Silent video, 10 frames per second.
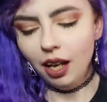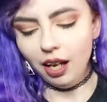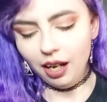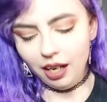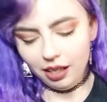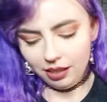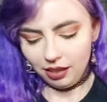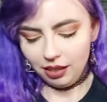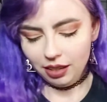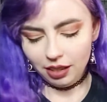And
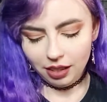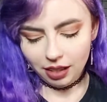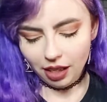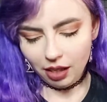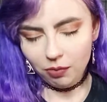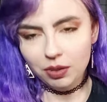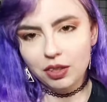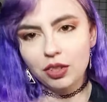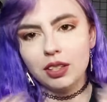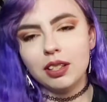I
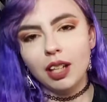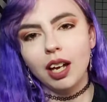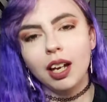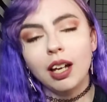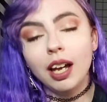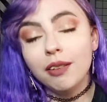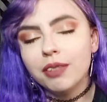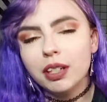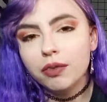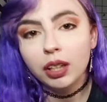have
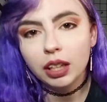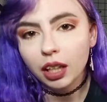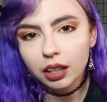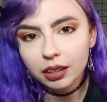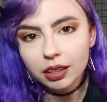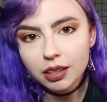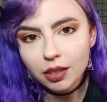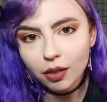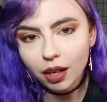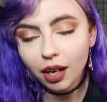very veiny eyelids,
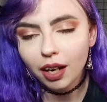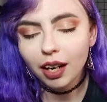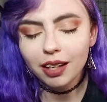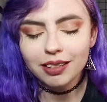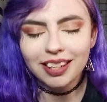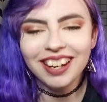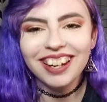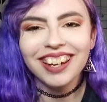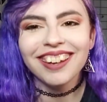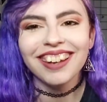okay, and
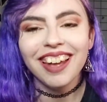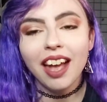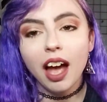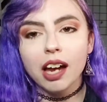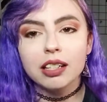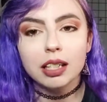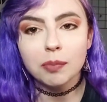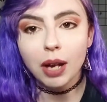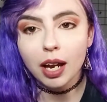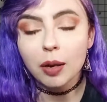I need
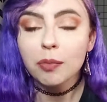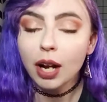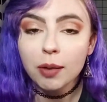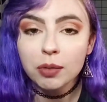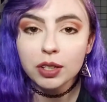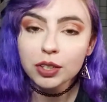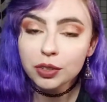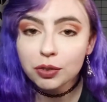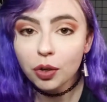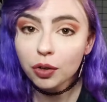my primer to
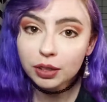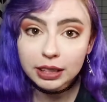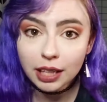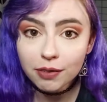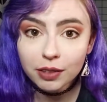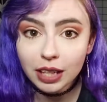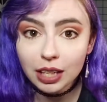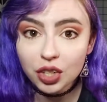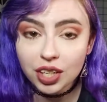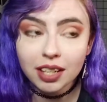totally cover that
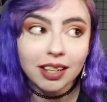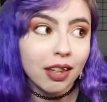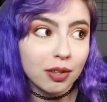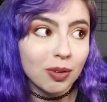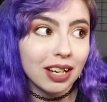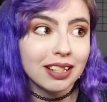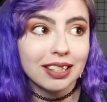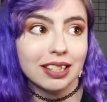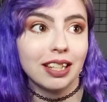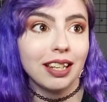shit, otherwise